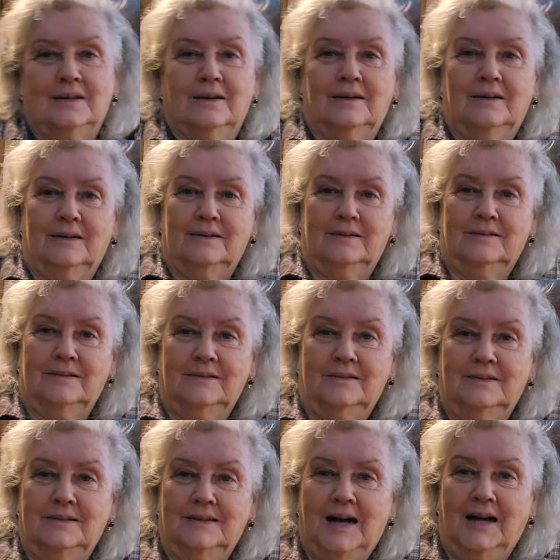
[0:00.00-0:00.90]
Uh,
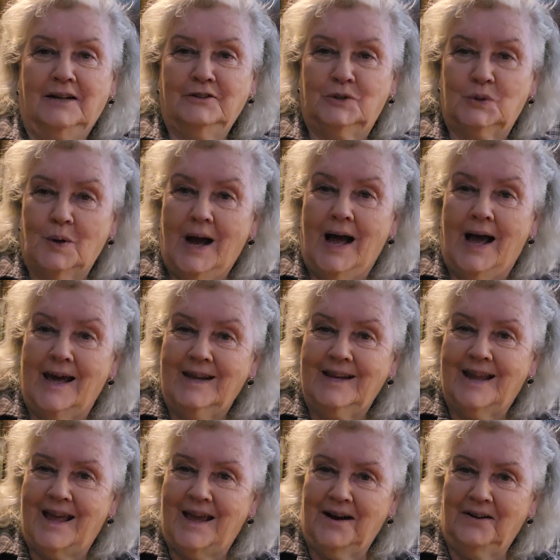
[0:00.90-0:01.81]
I'll try
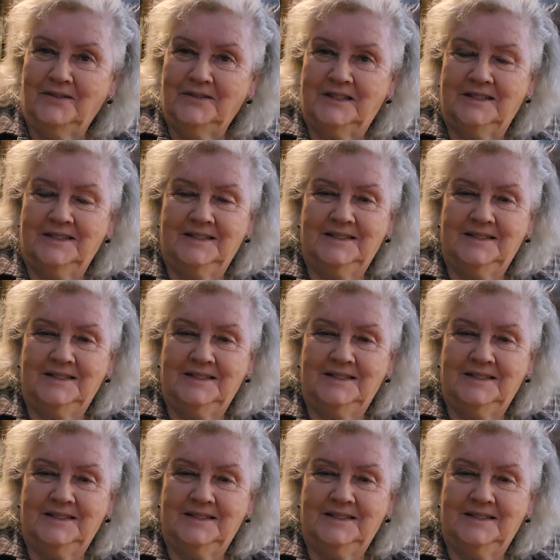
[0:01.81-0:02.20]
it out